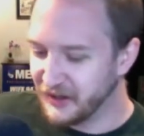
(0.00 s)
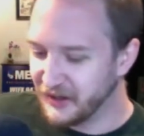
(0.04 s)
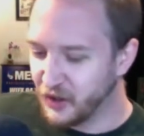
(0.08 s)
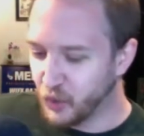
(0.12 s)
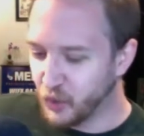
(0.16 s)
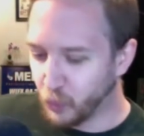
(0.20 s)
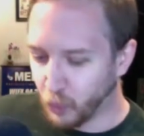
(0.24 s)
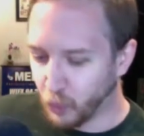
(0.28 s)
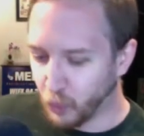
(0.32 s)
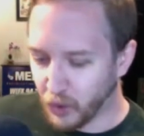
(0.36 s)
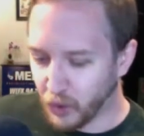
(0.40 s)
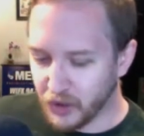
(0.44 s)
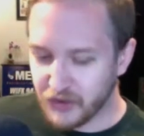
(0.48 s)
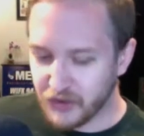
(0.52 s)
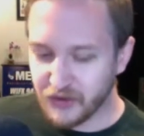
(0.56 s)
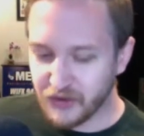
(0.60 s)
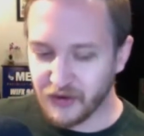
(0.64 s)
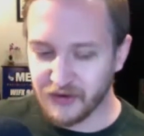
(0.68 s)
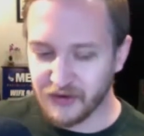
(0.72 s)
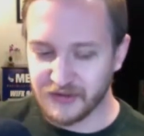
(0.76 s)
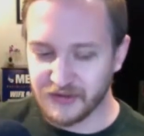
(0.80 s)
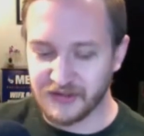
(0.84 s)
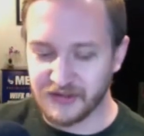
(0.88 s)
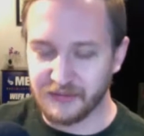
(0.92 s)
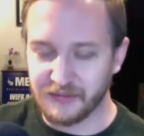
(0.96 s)

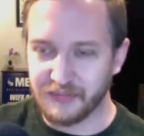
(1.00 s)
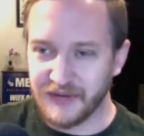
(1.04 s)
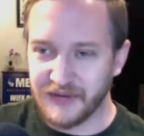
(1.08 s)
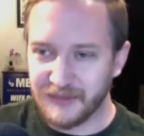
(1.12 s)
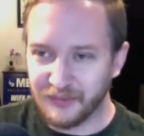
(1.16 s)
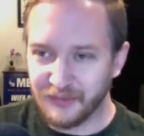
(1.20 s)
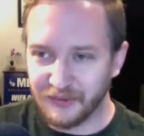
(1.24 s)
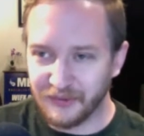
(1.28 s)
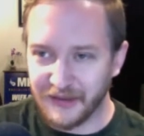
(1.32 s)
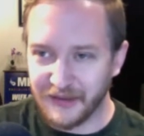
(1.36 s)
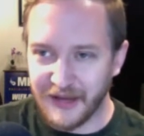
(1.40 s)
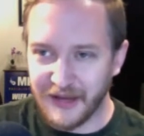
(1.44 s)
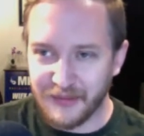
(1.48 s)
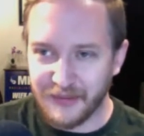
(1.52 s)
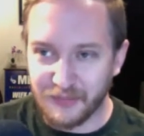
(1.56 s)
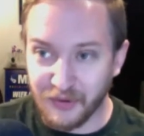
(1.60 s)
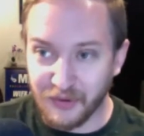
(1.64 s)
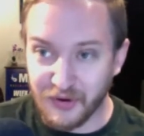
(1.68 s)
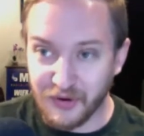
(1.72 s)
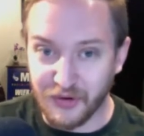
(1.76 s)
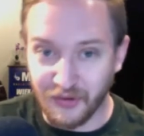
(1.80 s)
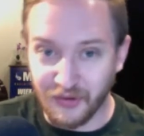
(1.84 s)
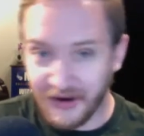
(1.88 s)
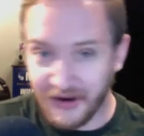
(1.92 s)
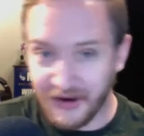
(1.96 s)
workers and people that
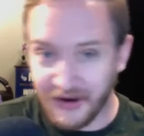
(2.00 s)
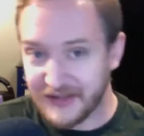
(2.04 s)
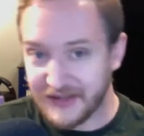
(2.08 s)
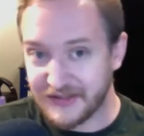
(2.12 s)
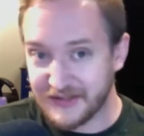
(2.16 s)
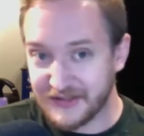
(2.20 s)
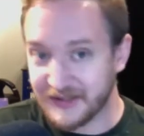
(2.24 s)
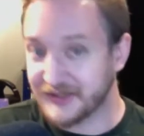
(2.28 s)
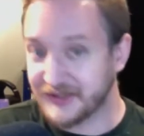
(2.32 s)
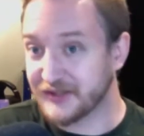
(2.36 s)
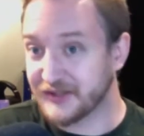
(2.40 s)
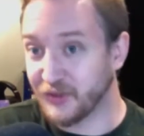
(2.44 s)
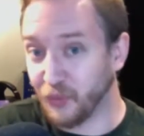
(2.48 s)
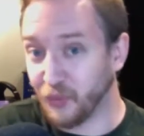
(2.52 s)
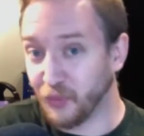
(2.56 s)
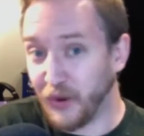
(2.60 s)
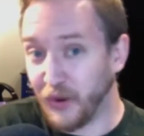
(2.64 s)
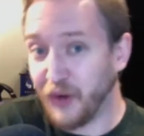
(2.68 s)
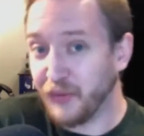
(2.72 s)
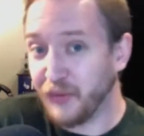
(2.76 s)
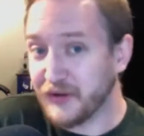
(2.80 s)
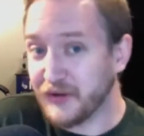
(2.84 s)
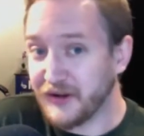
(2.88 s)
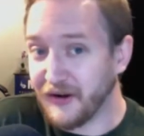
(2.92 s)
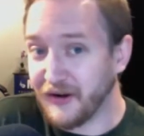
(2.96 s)
progressed us to
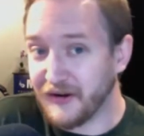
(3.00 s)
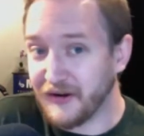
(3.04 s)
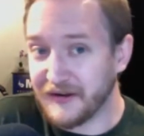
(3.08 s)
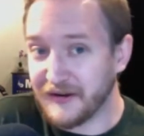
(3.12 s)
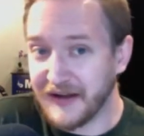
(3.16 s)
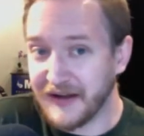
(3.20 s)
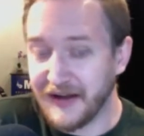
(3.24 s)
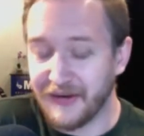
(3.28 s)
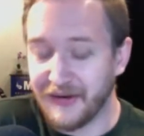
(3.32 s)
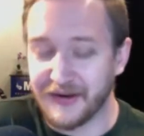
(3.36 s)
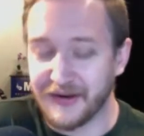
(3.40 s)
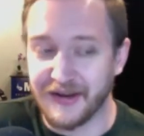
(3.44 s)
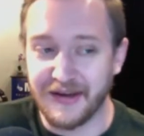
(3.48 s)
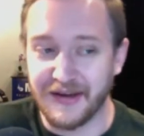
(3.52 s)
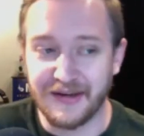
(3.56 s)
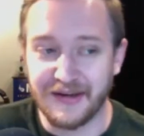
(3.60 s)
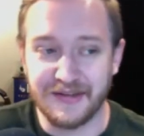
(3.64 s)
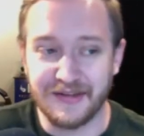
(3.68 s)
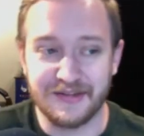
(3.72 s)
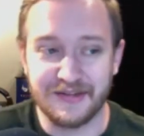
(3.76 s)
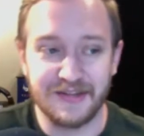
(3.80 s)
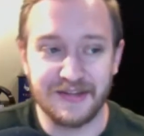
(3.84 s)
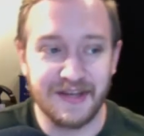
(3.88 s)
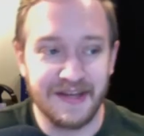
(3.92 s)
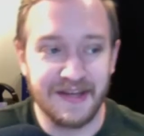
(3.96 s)
what we are
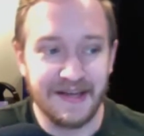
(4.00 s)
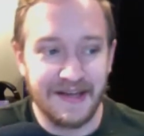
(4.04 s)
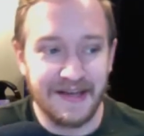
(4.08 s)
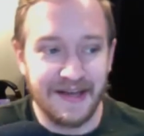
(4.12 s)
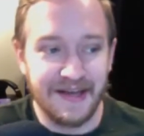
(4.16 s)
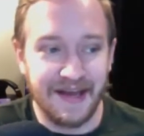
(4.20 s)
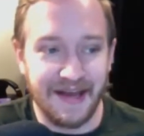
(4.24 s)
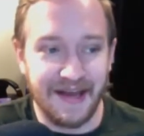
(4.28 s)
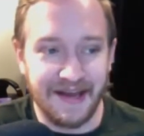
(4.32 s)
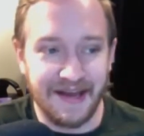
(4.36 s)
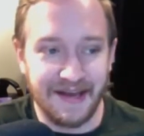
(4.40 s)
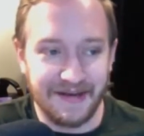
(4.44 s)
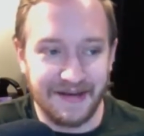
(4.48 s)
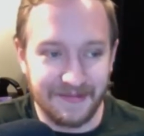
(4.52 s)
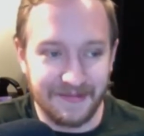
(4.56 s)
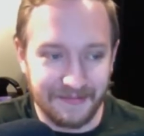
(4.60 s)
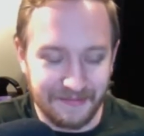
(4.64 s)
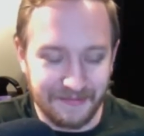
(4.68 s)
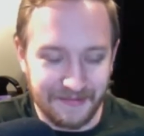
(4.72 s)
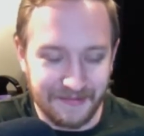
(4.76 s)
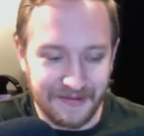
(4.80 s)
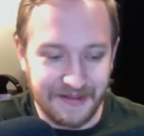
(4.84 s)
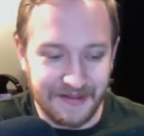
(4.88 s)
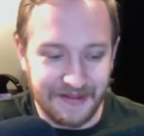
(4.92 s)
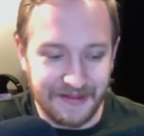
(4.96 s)
nowadays. And
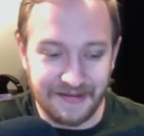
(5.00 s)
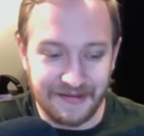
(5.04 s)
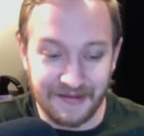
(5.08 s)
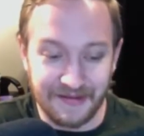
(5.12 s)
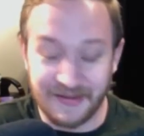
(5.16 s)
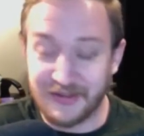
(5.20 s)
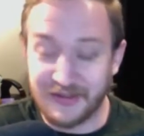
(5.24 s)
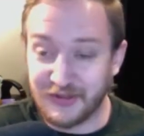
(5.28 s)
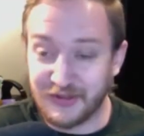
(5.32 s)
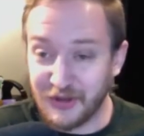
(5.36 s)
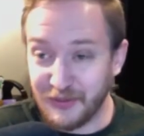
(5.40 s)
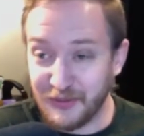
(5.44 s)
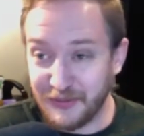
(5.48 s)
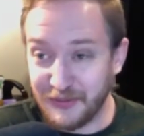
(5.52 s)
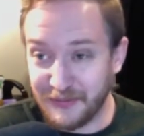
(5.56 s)
the stupid